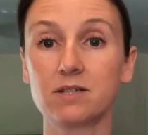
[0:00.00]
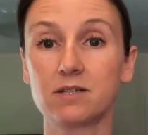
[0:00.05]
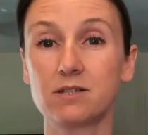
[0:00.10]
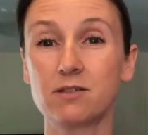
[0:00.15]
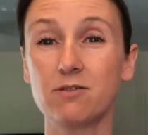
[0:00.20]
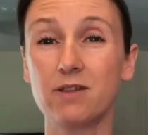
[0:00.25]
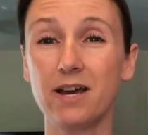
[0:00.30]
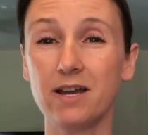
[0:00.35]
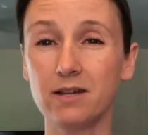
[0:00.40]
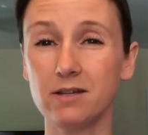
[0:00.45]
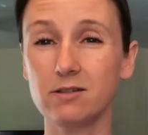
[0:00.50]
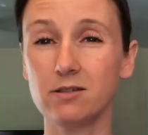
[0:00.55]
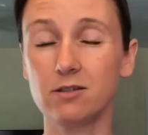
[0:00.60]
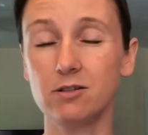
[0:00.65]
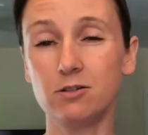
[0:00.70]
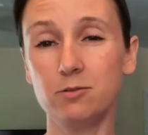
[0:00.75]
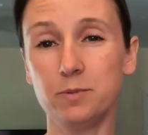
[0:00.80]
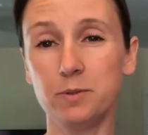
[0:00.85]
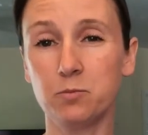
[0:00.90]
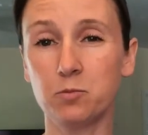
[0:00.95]
So that is a
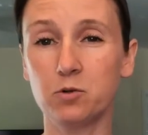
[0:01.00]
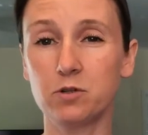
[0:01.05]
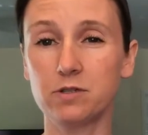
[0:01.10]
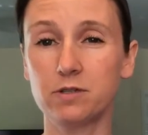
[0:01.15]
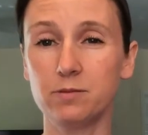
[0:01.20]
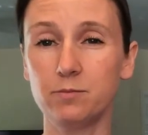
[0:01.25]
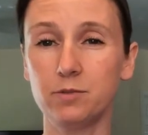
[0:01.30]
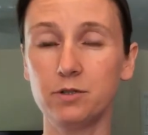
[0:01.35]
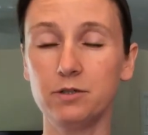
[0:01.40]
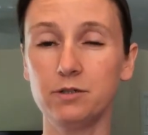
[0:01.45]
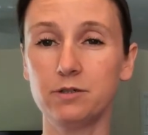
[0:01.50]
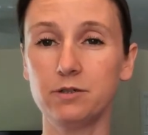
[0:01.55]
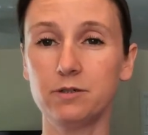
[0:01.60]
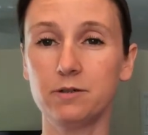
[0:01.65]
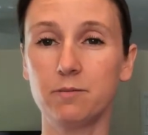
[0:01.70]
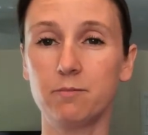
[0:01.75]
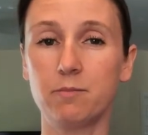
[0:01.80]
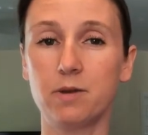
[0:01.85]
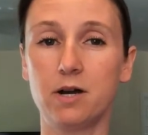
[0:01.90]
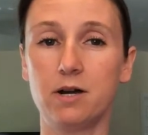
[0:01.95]
little bit more
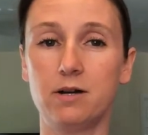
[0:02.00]
similar